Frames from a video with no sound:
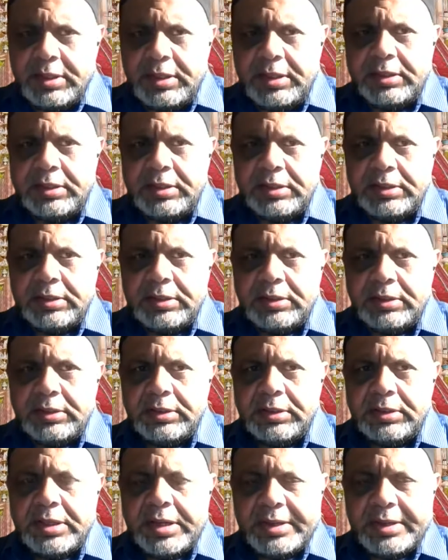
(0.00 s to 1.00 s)
in
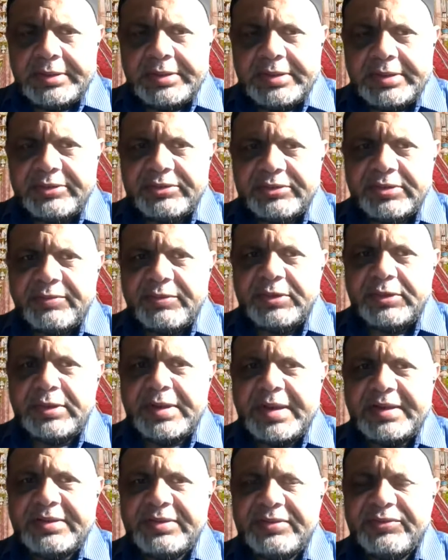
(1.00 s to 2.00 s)
the context of the
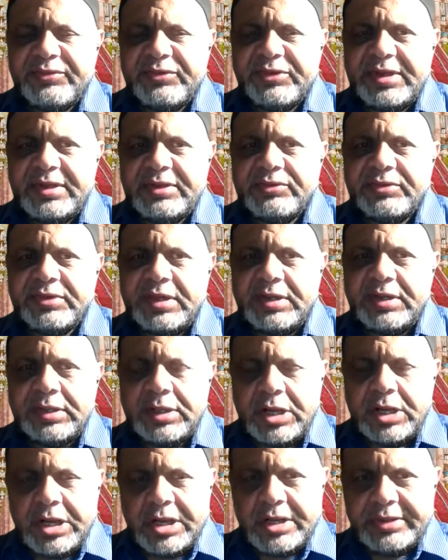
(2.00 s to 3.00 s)
United States and in
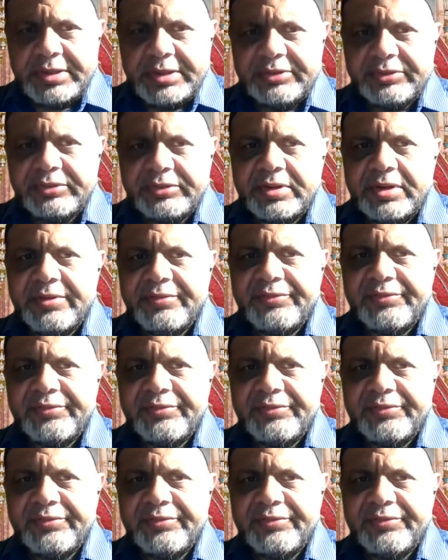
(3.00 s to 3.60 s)
the context